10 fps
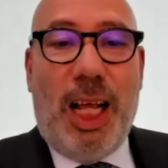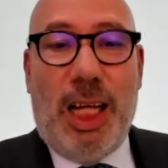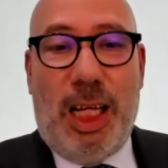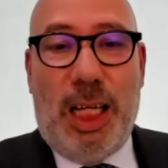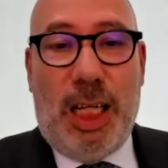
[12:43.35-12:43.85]

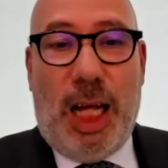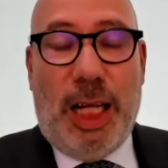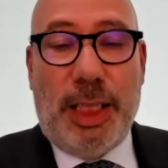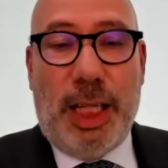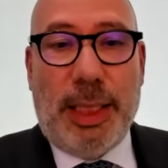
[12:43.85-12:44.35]
uh,
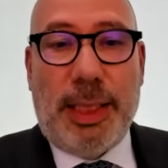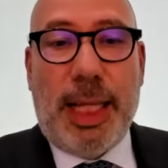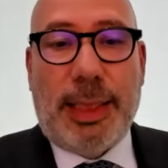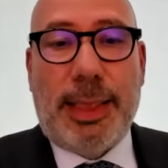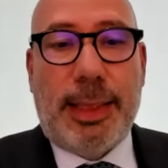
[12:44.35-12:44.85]
and, and
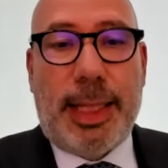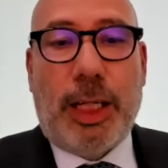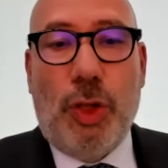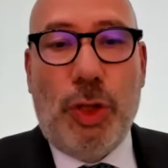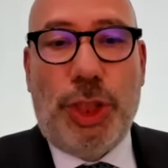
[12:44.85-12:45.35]
that
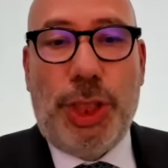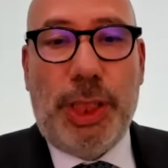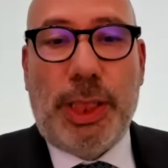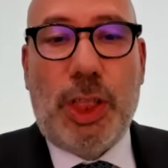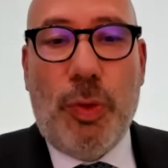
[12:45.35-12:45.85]
technology
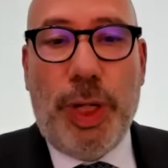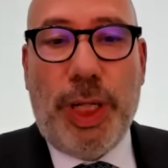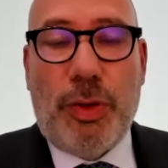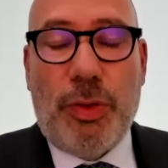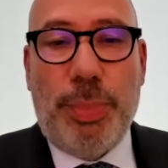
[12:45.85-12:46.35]
is going
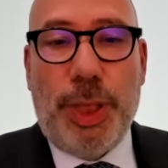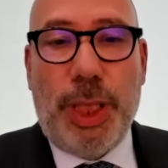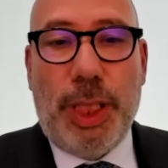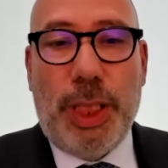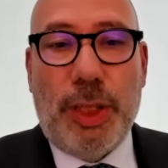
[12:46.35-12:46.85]
to
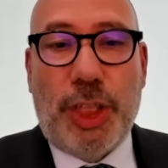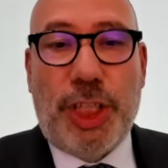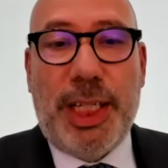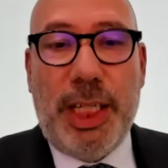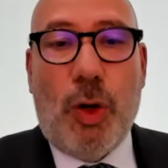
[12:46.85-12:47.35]
be a
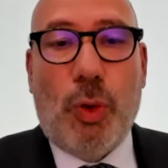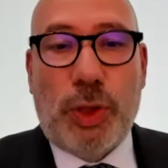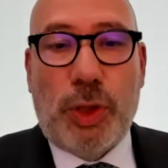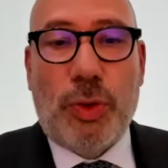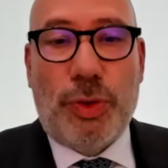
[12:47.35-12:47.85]
key
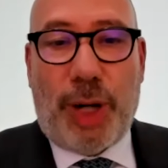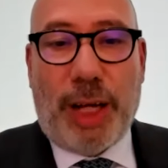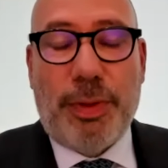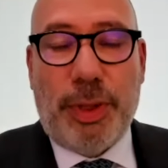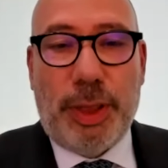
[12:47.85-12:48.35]
also
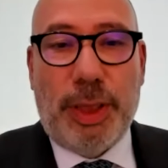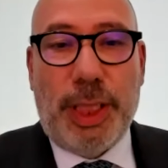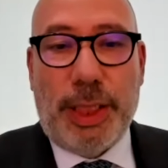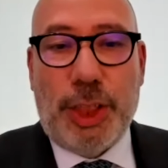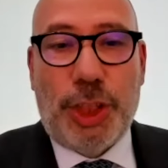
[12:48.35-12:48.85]
driver in
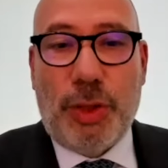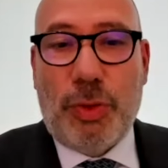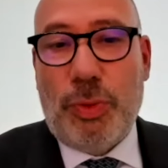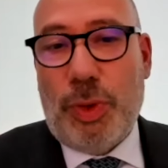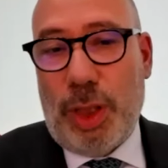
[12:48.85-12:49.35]
addition
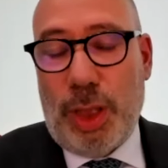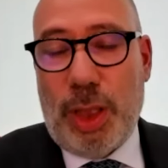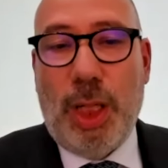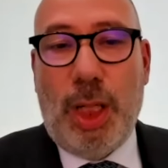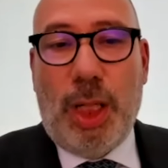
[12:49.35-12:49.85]
to uh,
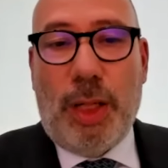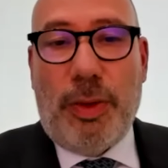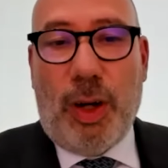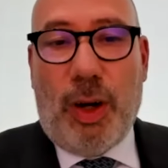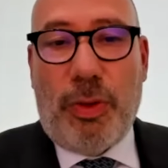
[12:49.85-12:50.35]

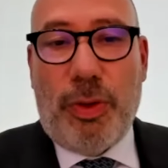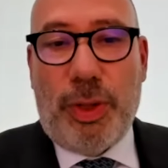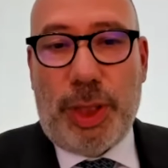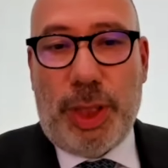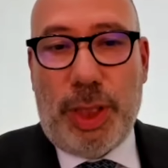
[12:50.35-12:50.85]
the
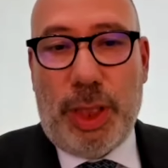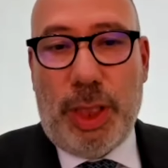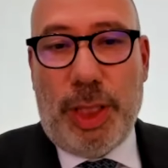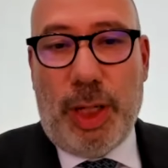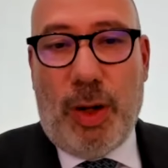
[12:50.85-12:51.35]
other, uh,
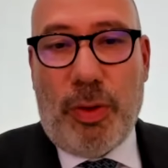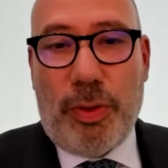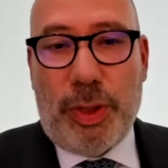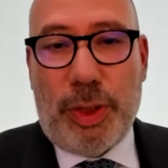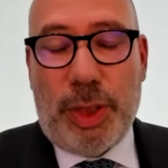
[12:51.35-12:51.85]
the
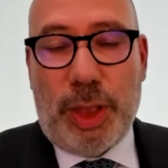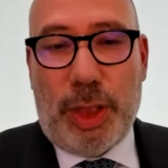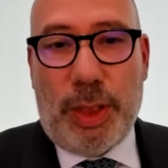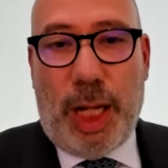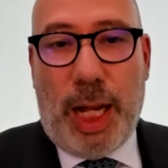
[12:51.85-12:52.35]

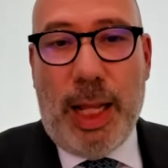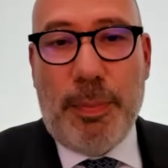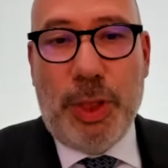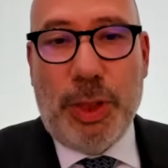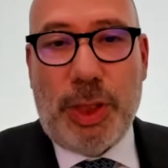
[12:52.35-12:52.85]
other
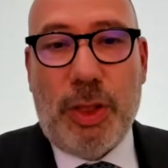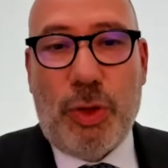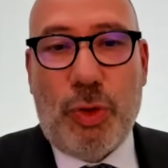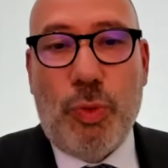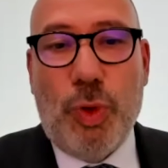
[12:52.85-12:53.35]
elements
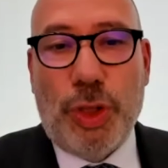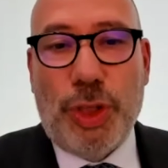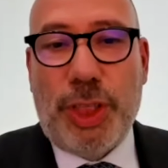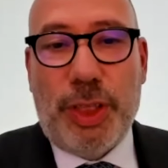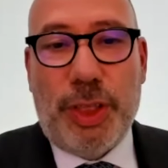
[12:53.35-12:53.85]

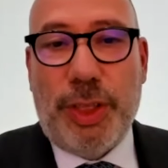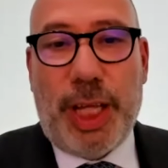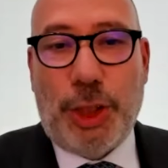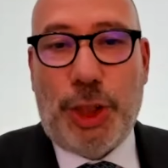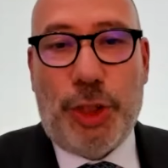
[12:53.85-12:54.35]
towards
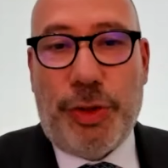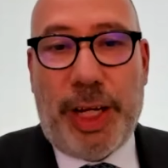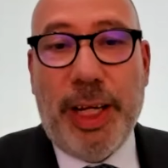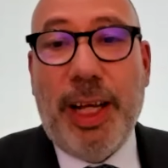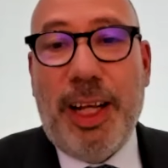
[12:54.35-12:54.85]
that
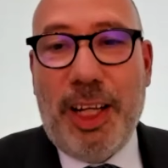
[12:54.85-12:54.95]
journey.